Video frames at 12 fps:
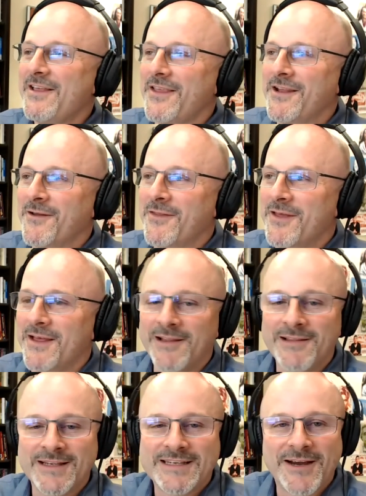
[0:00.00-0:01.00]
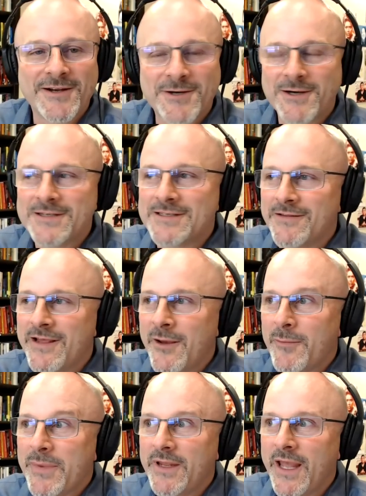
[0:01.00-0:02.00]
the territories of
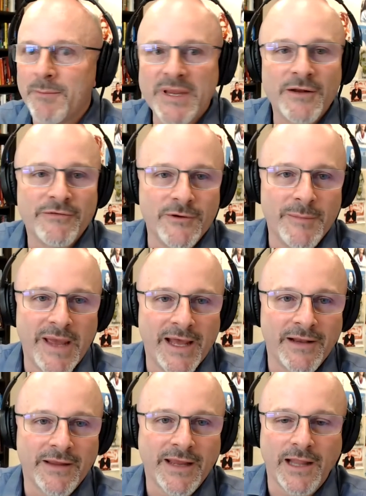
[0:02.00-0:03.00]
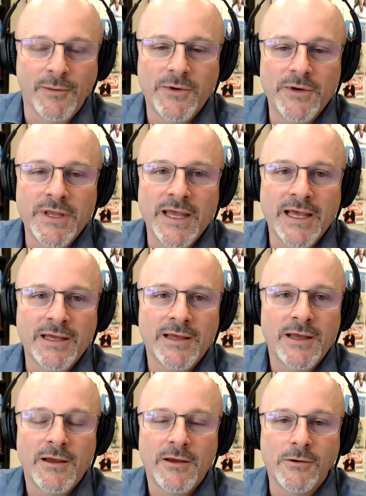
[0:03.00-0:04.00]
the Ampinafu Band of the Kalapuya,
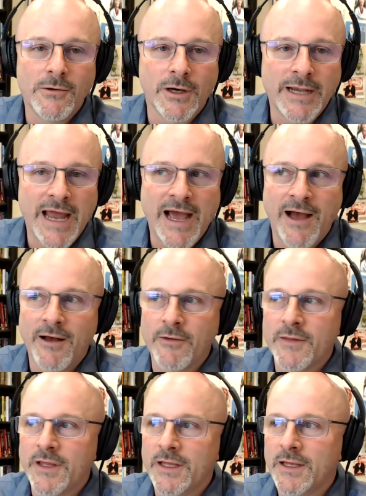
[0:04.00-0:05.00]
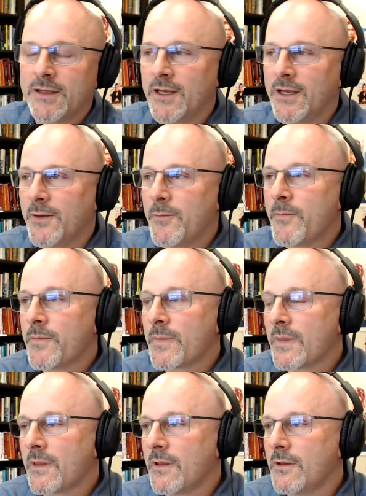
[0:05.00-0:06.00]
who are now
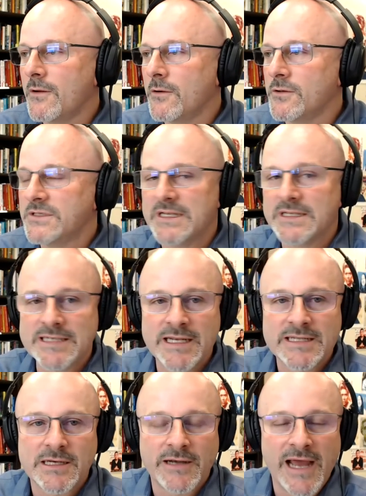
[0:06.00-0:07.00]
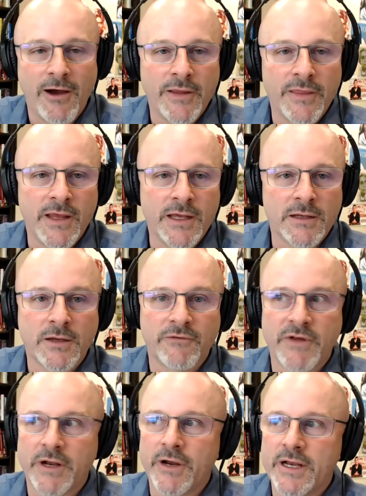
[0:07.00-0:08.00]
whose descendants are now in the
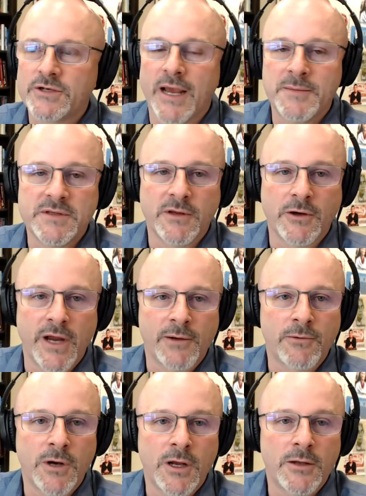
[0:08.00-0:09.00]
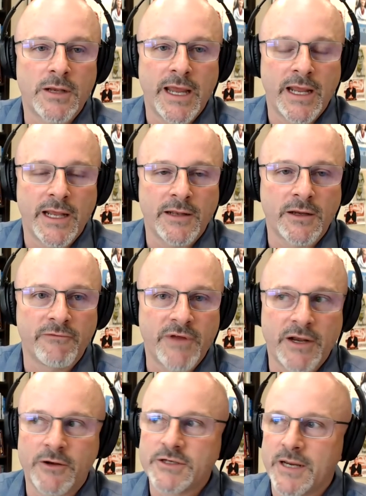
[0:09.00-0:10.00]
Confederated Tribes of the Grand Ronde and the
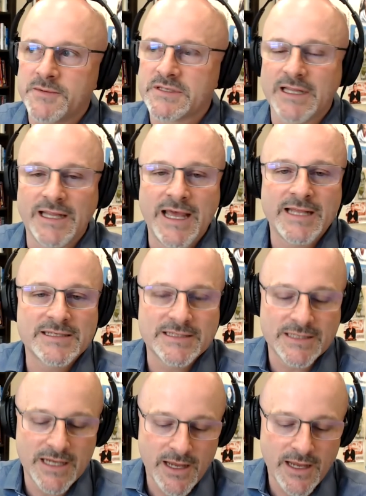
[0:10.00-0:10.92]
Confederated Tribes of Siletz.